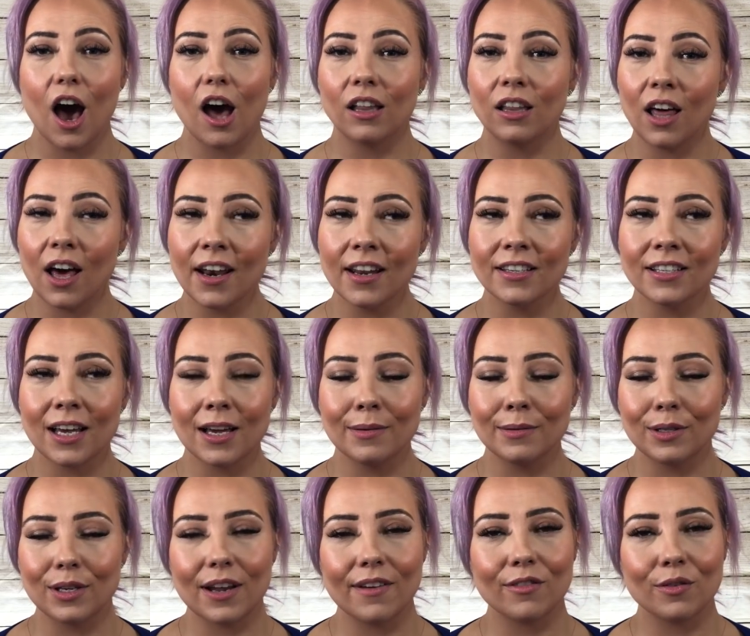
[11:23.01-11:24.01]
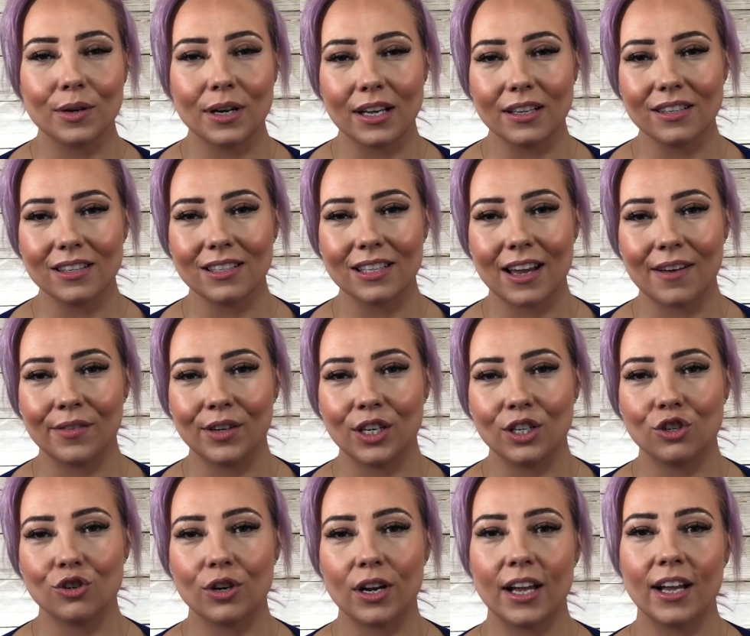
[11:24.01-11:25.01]
A lot of times when everyone else is having
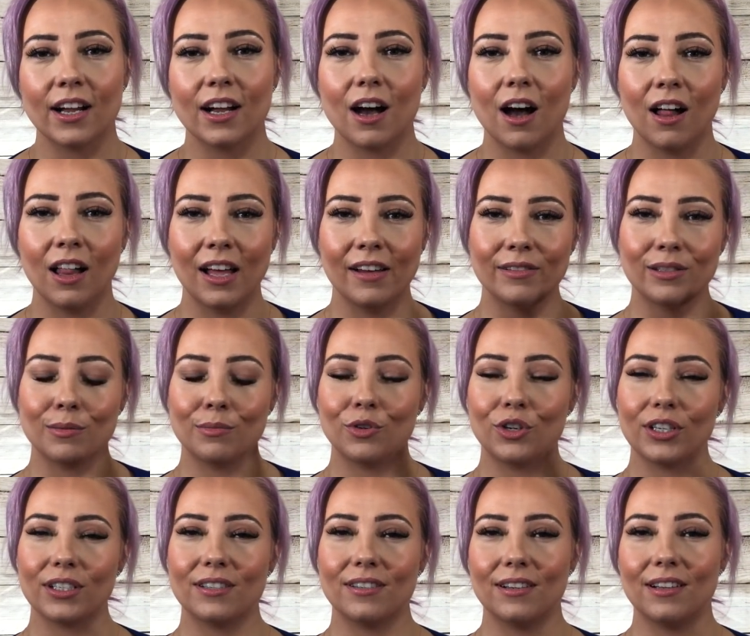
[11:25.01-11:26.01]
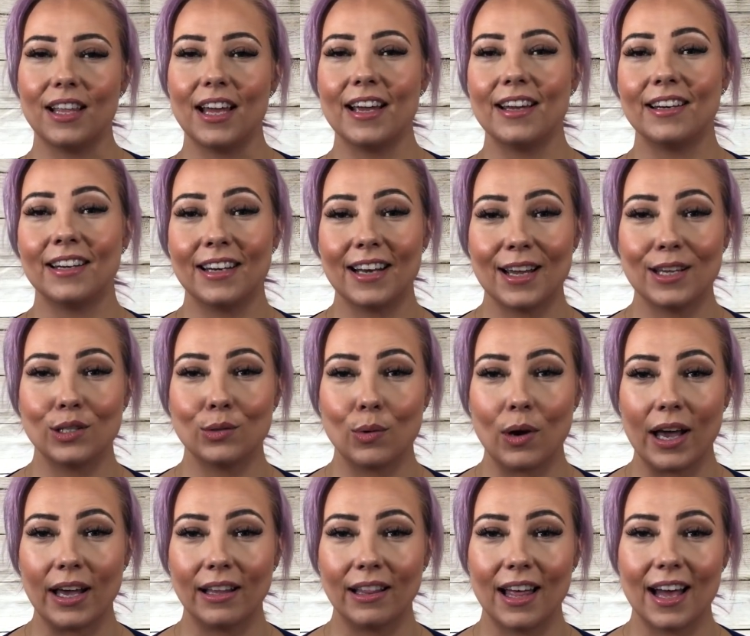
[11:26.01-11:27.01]
a drink, I'll have some Crystal Light in a nice
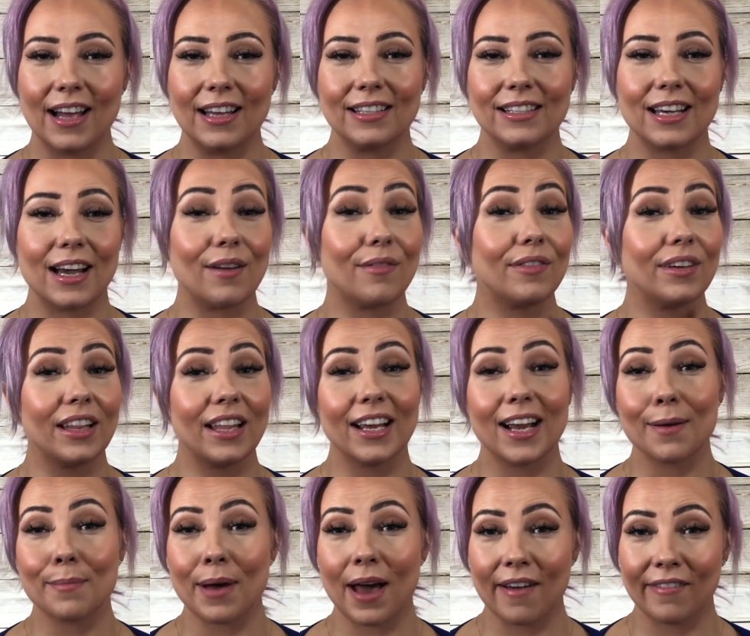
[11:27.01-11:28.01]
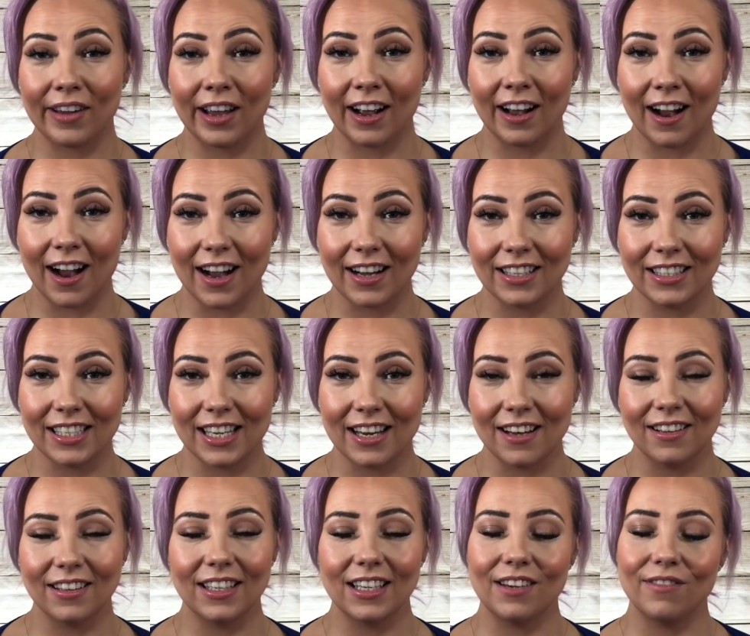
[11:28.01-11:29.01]
wine glass. I feel like I'm having a
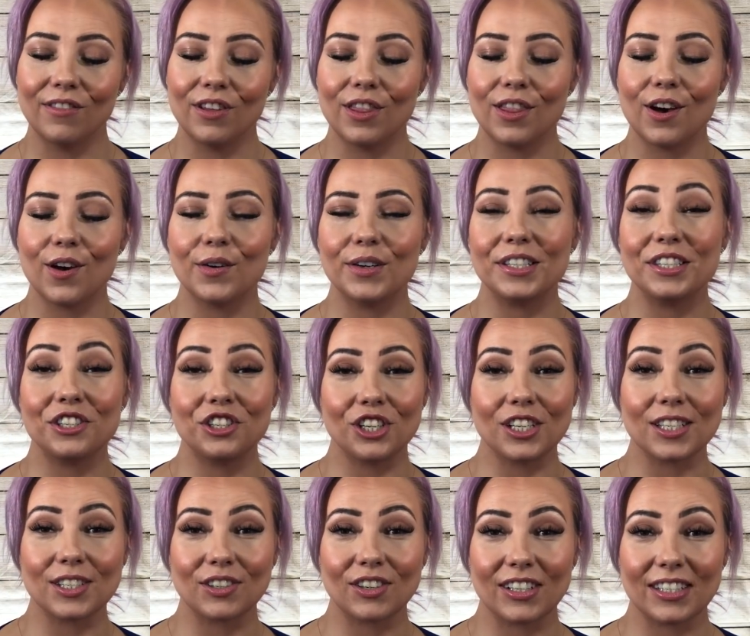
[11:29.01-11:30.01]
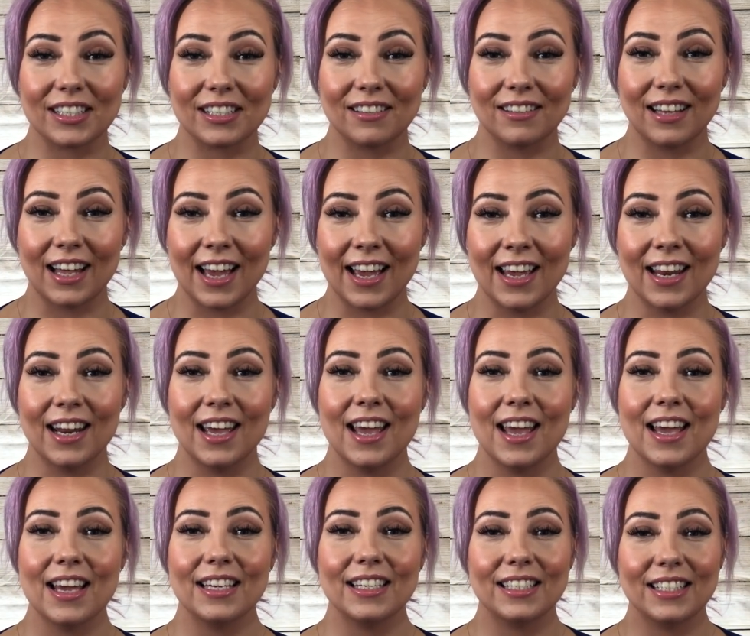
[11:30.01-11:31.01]
cocktail even though it's just Crystal Light.
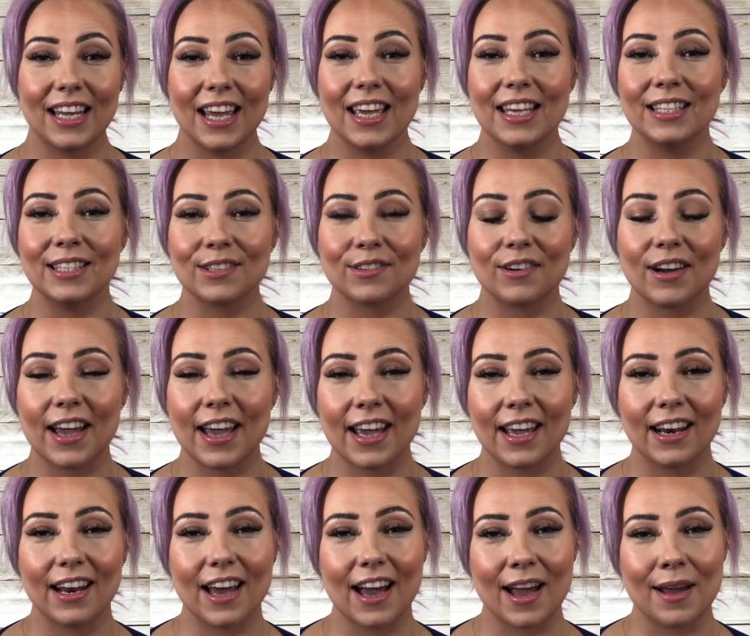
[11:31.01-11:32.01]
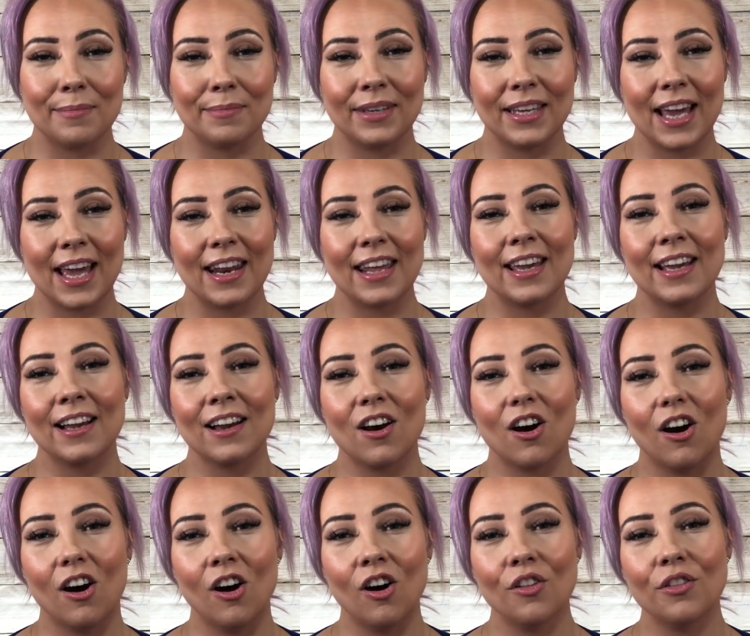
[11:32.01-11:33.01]
Tastes great. I'm getting
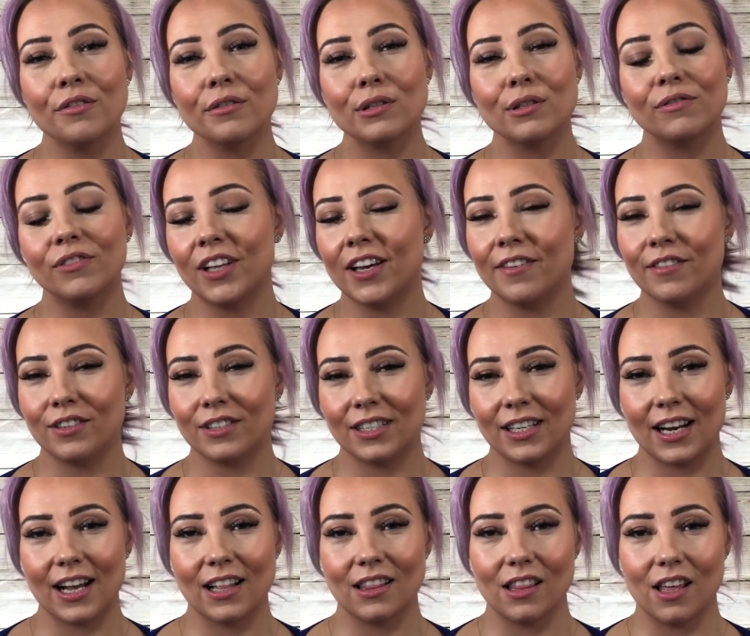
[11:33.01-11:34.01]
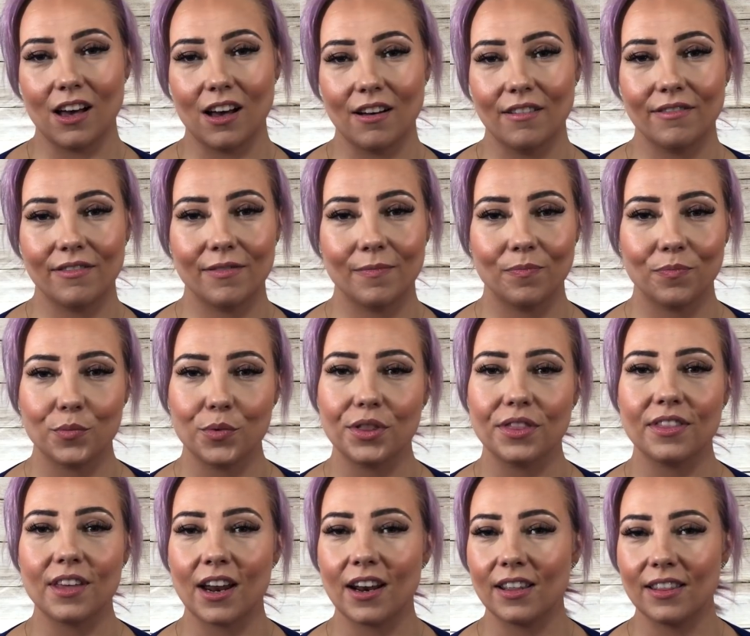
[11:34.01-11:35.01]
all those flavors that I love
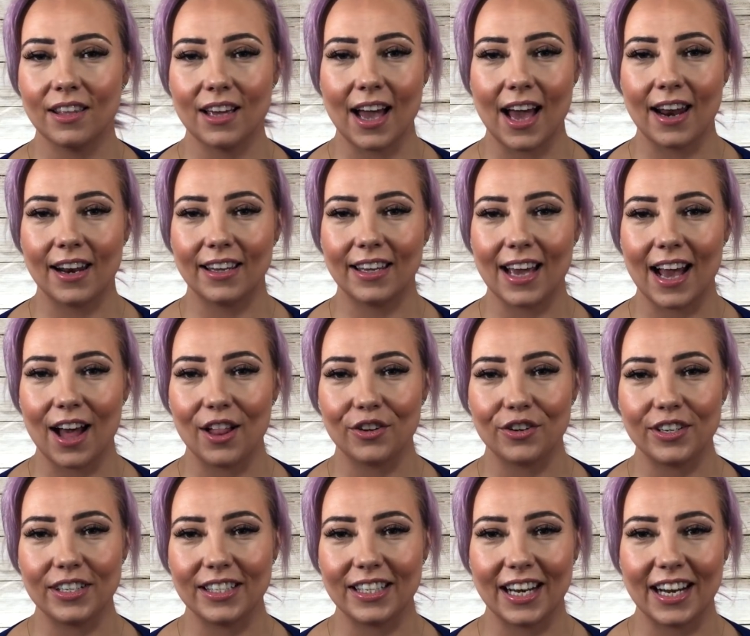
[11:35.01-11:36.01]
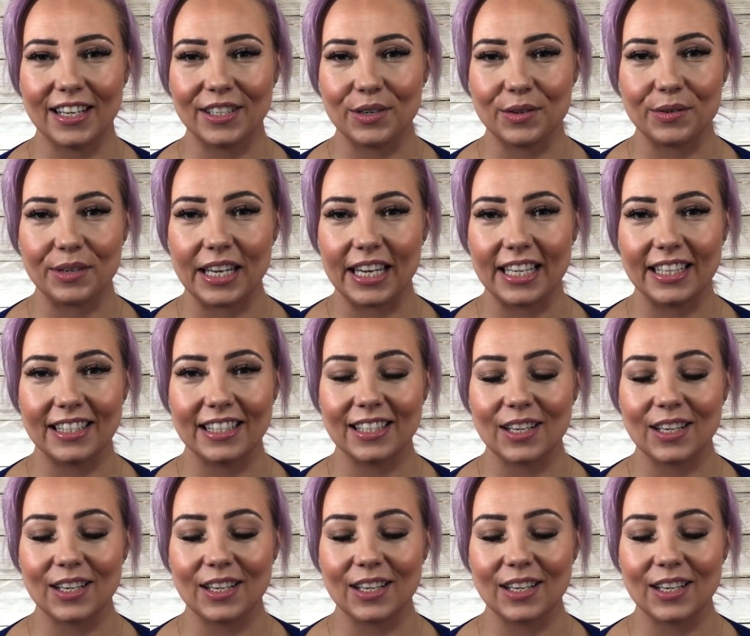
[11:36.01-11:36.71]
with none of the added calories that I don't need.